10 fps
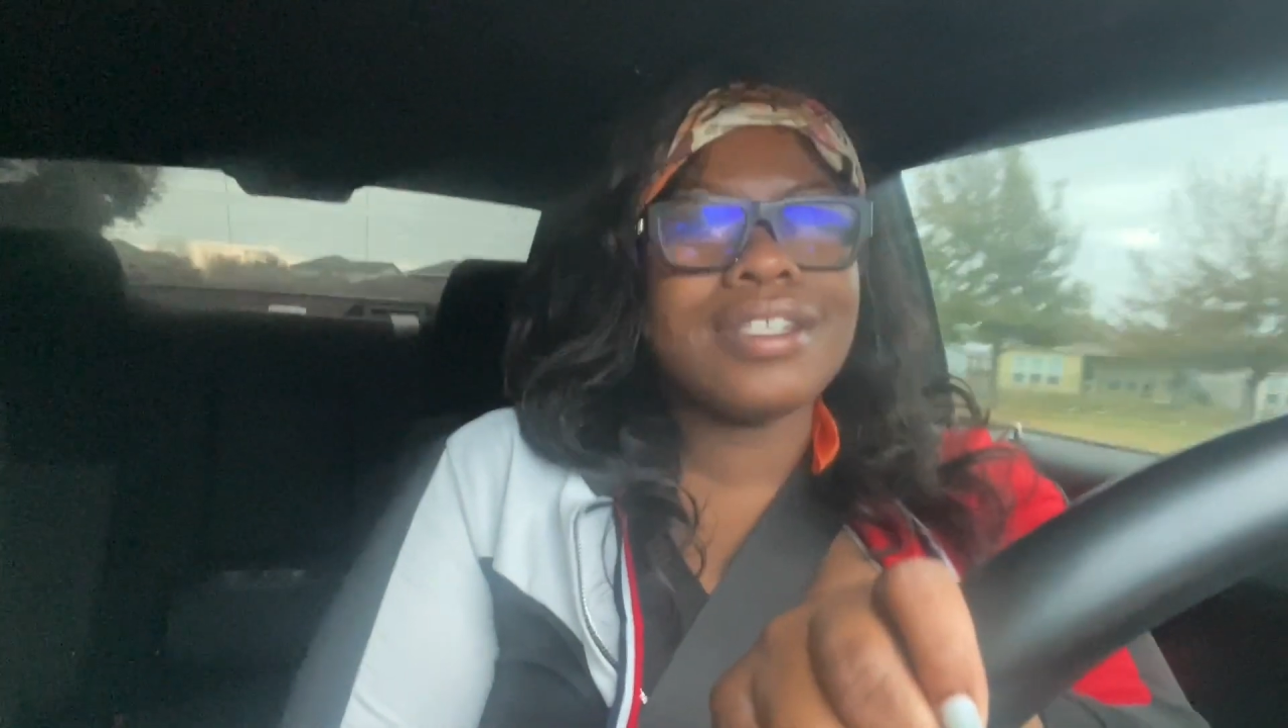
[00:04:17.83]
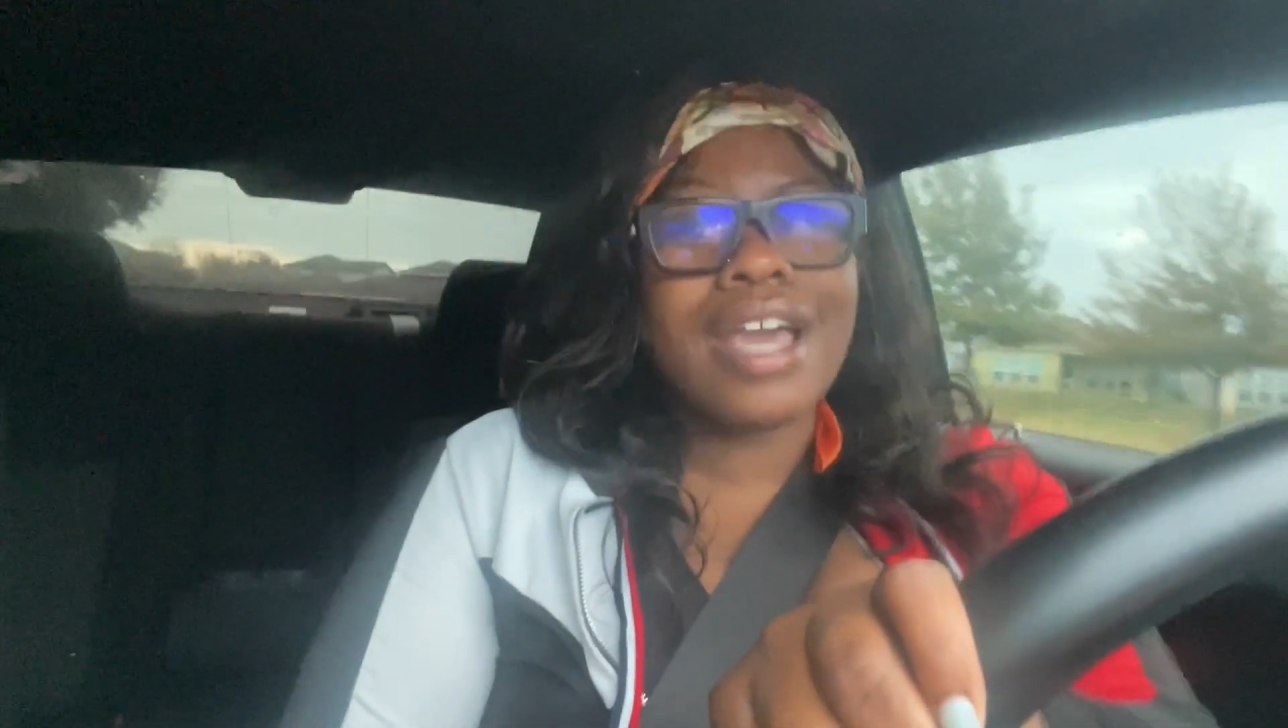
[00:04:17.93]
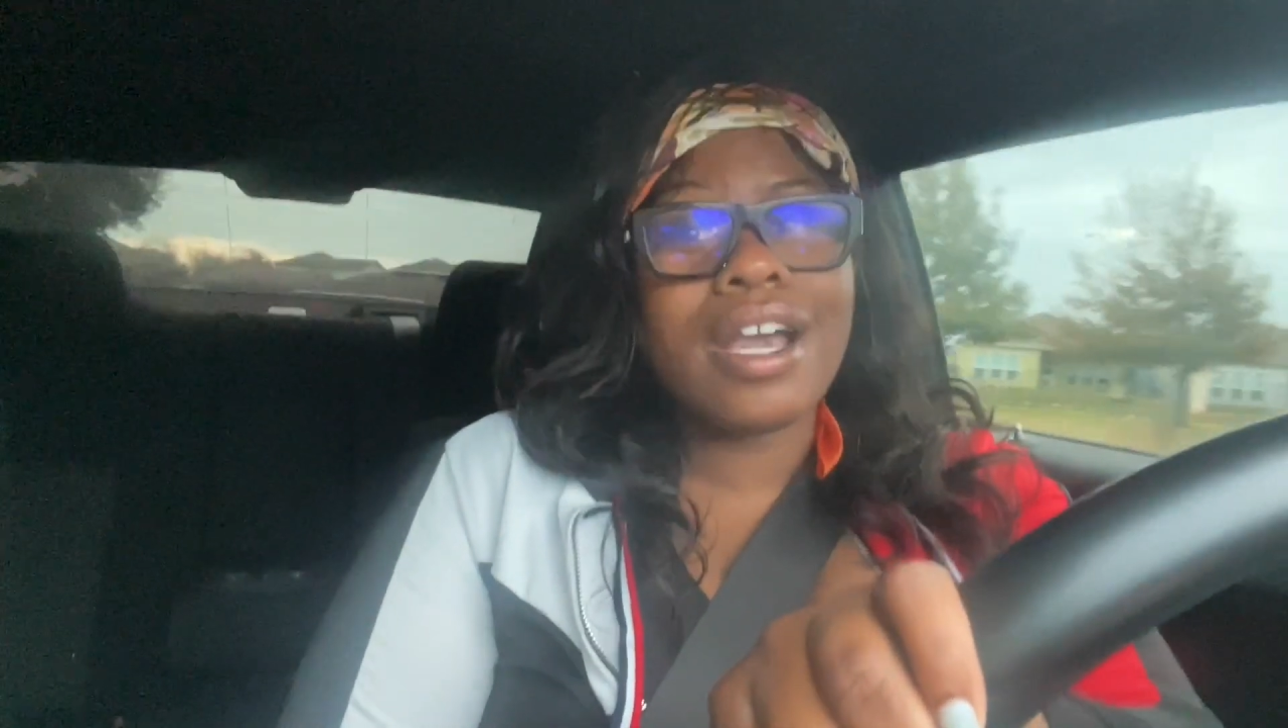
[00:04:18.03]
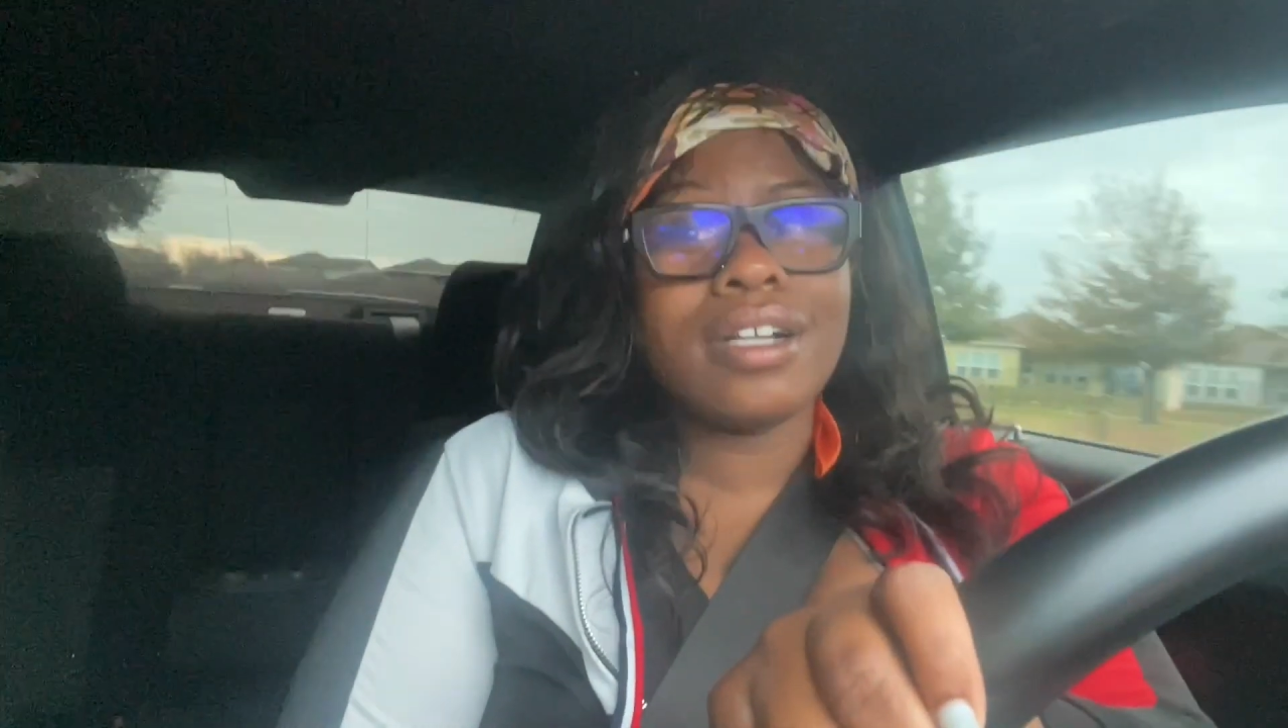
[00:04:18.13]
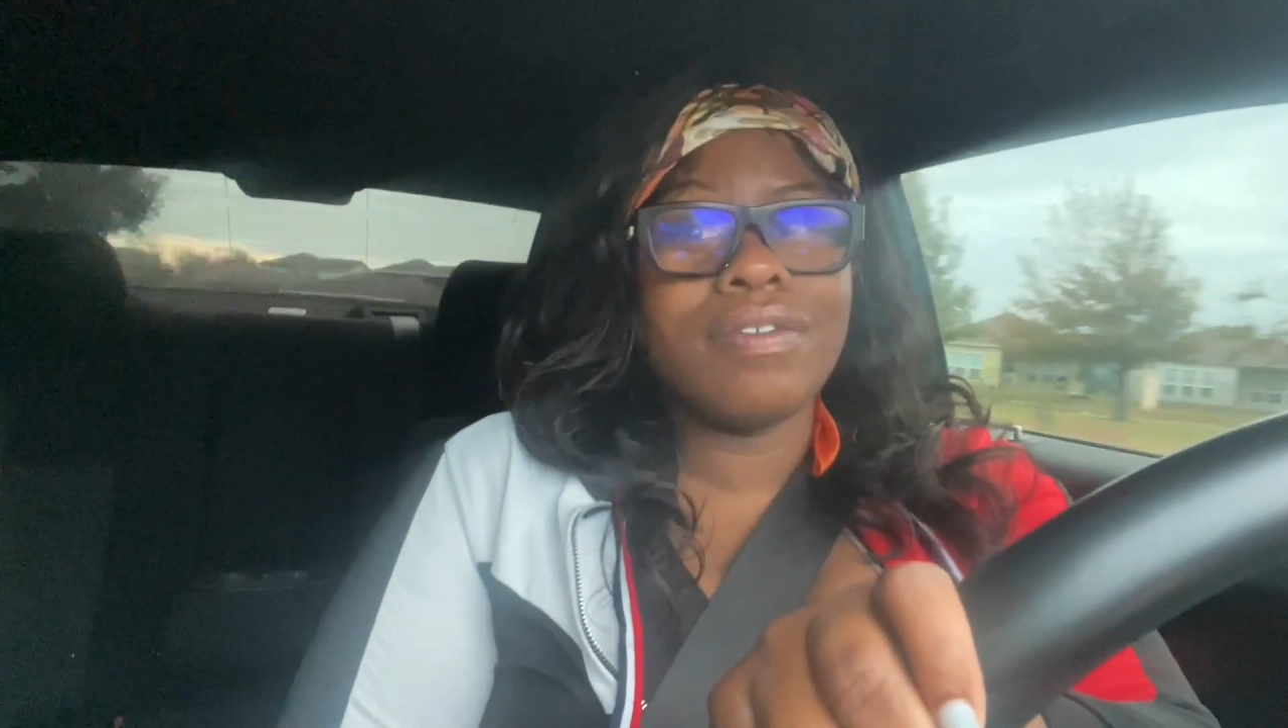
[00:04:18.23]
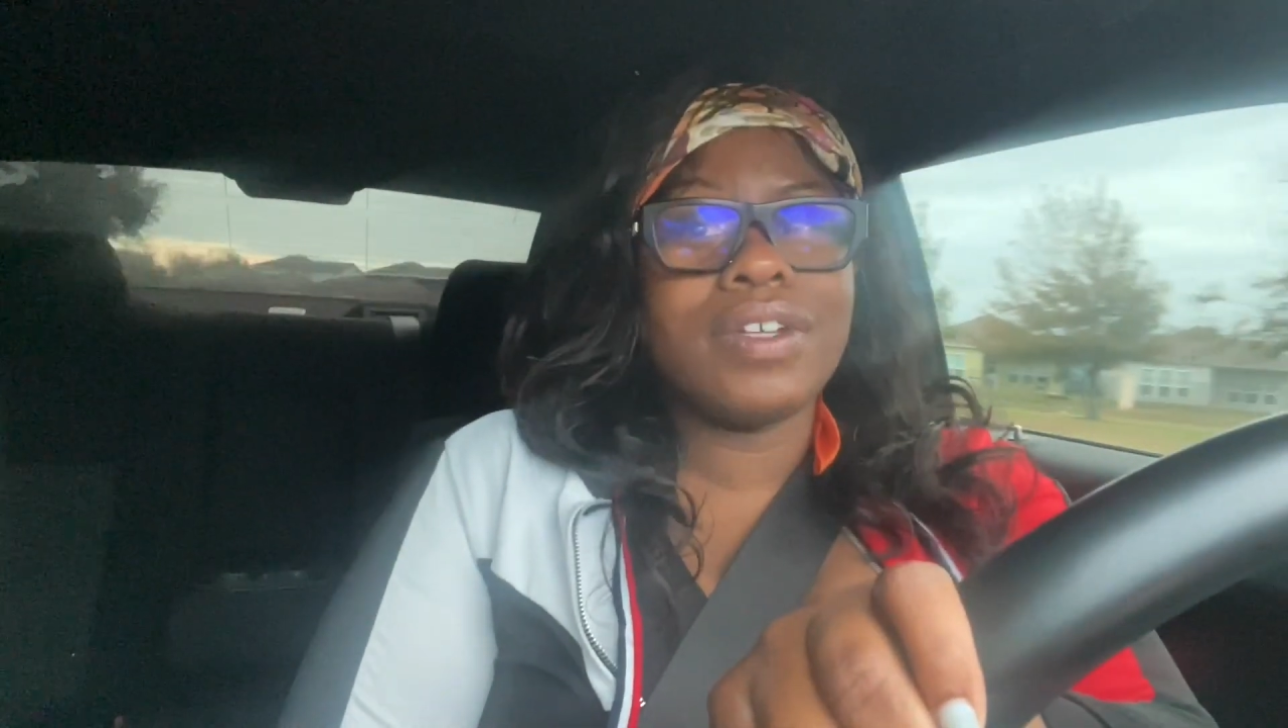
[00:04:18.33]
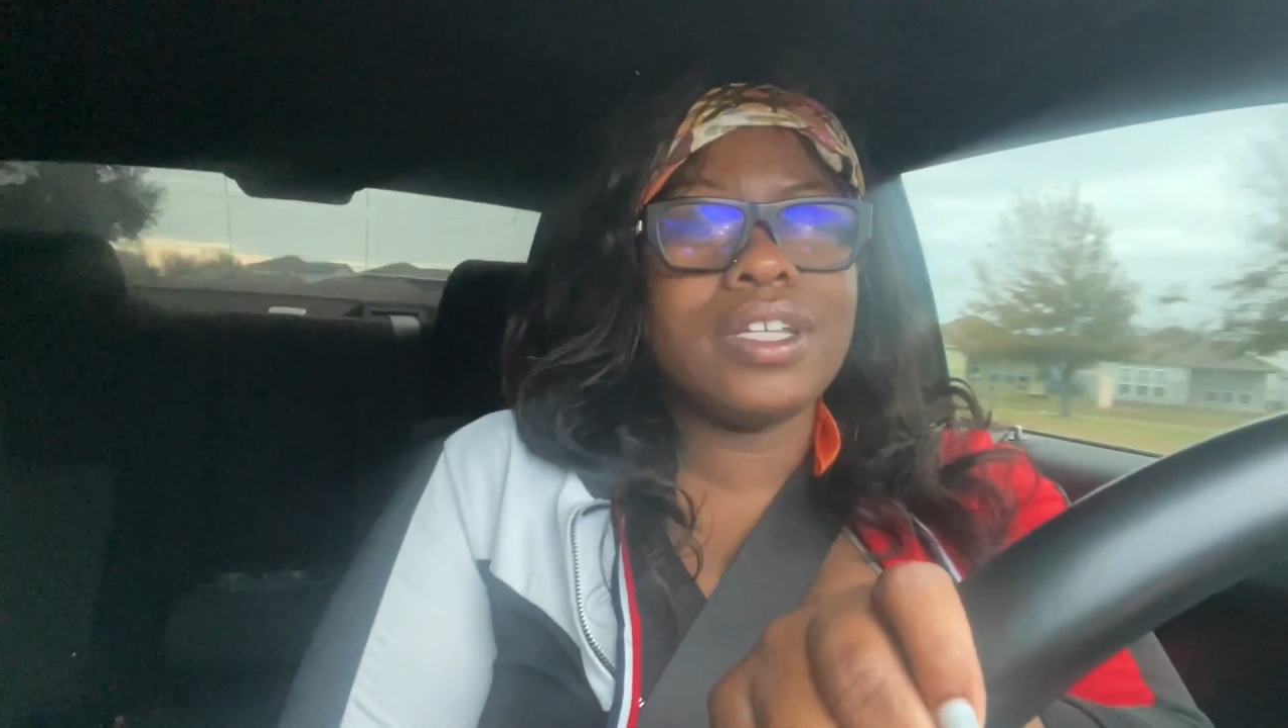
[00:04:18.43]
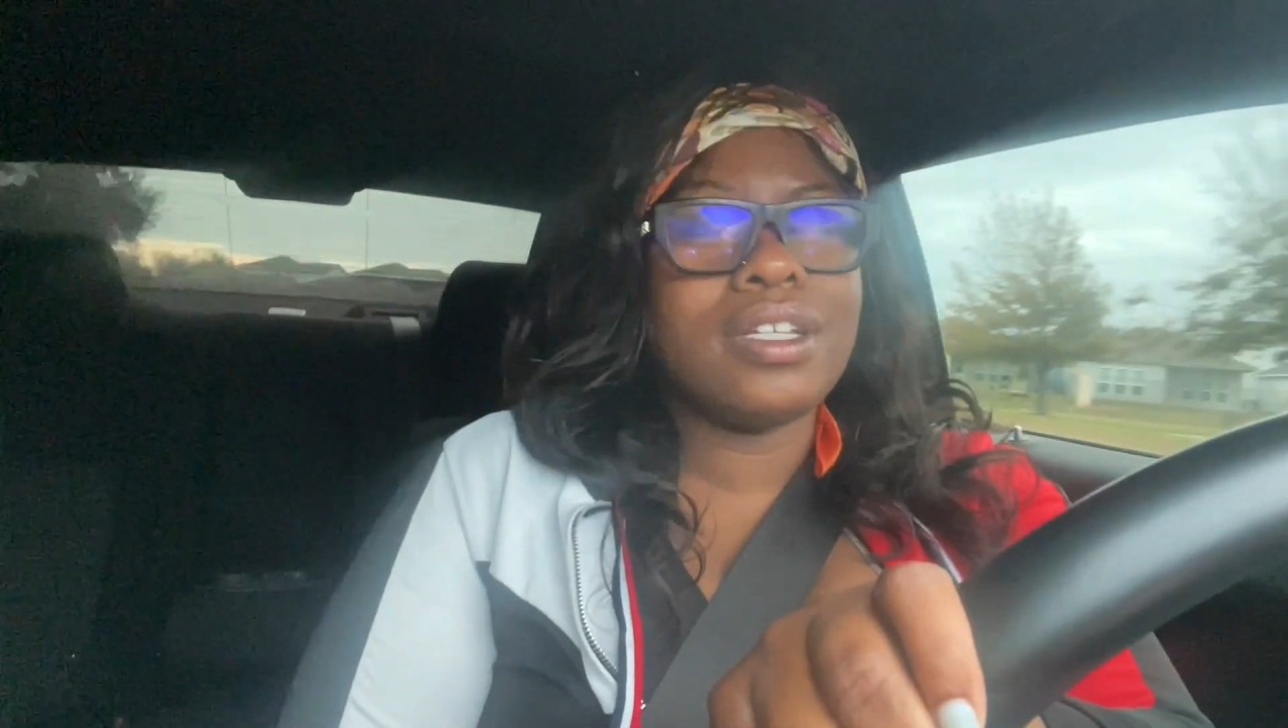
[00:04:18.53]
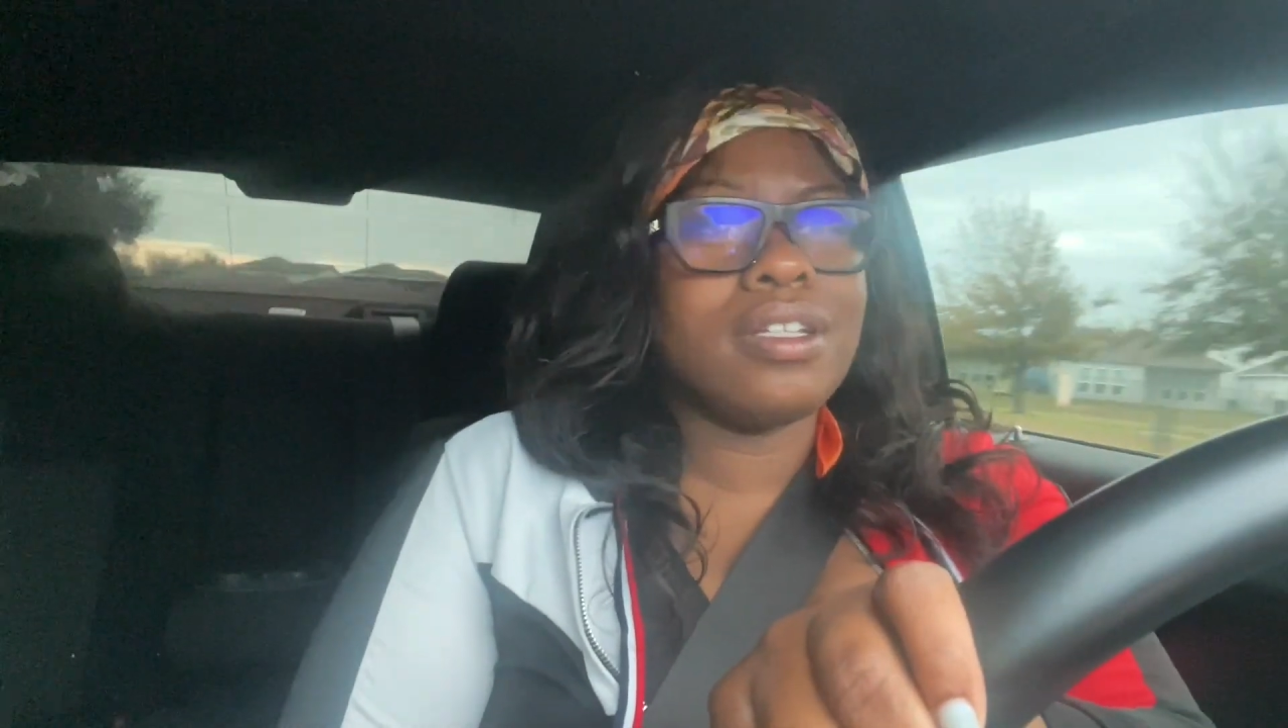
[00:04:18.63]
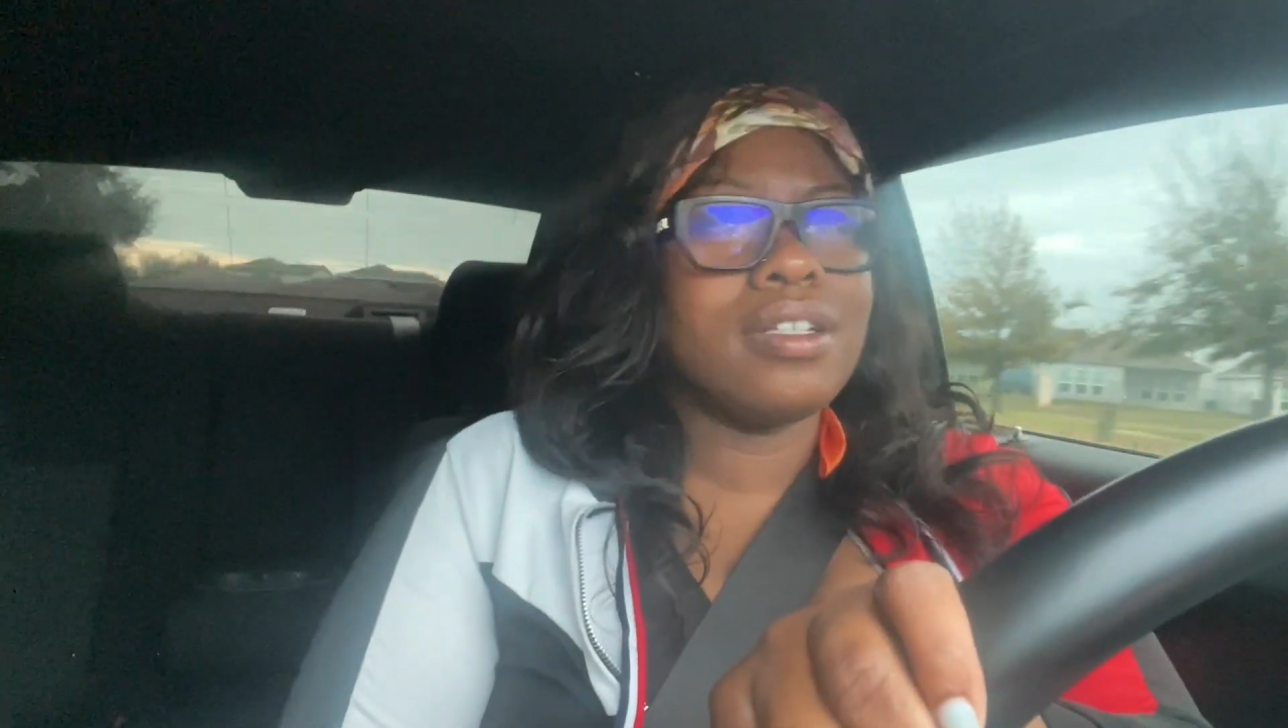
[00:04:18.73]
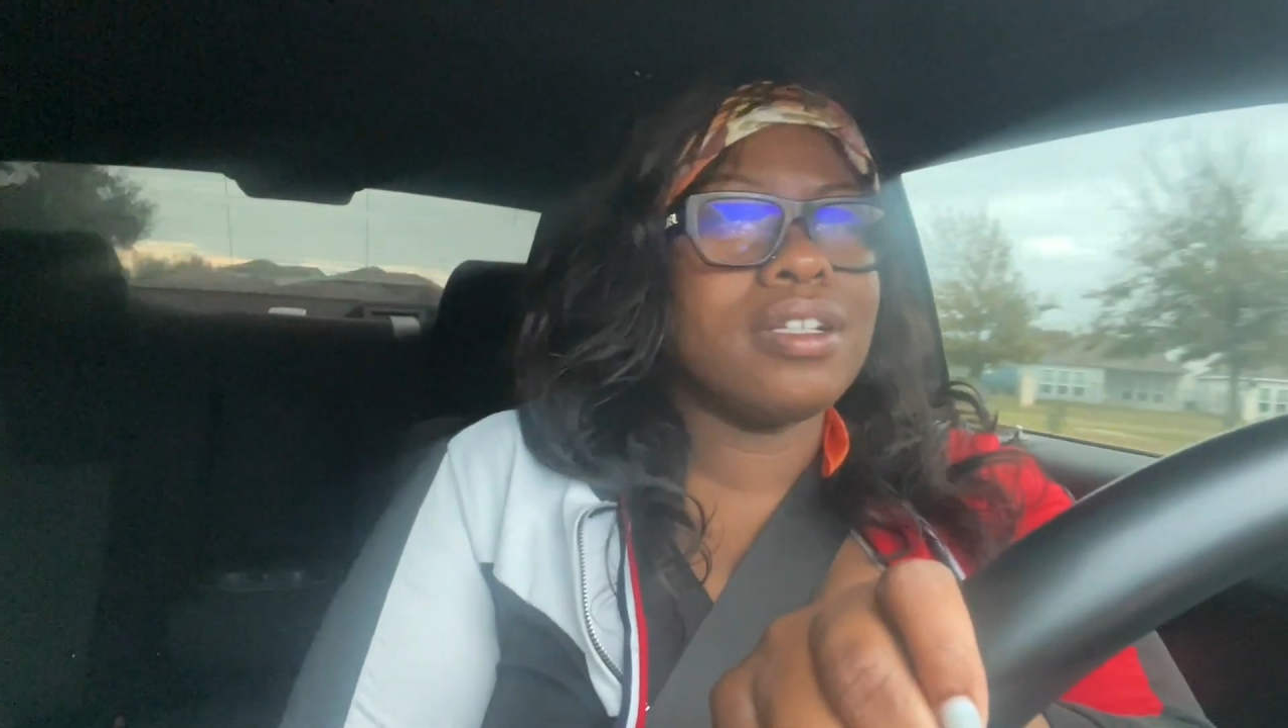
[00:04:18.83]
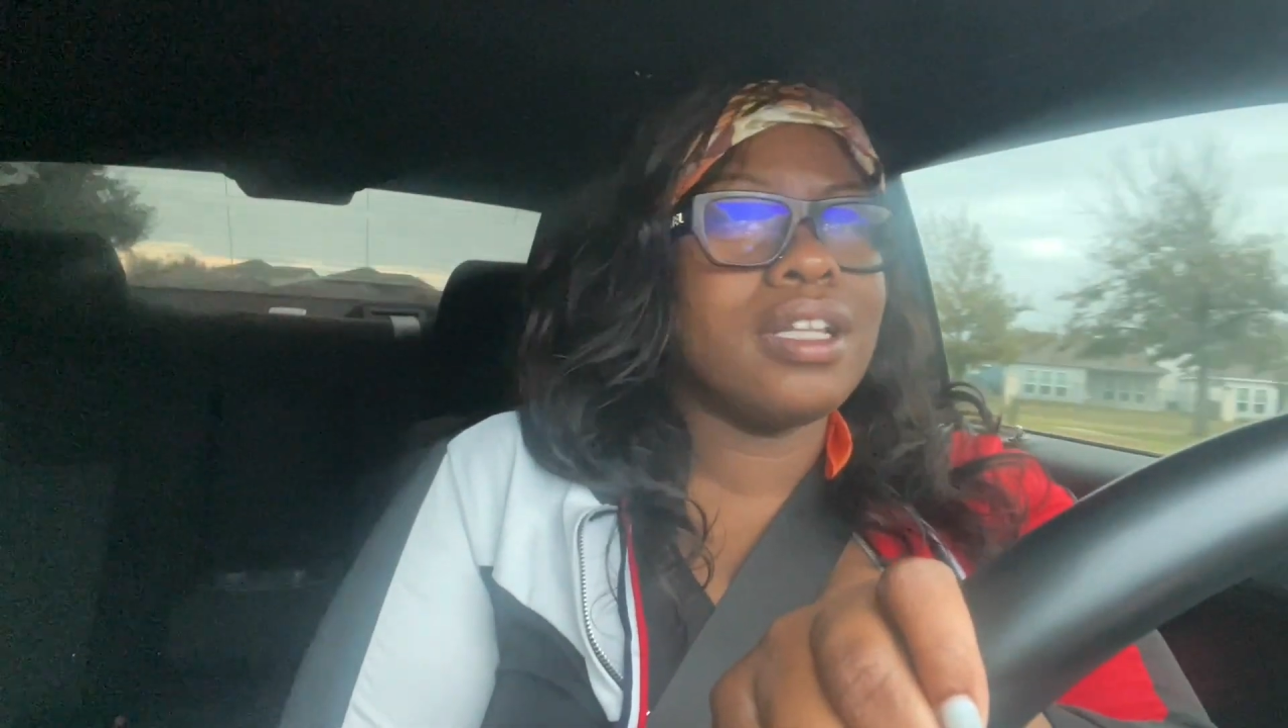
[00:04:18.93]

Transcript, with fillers: aggravating.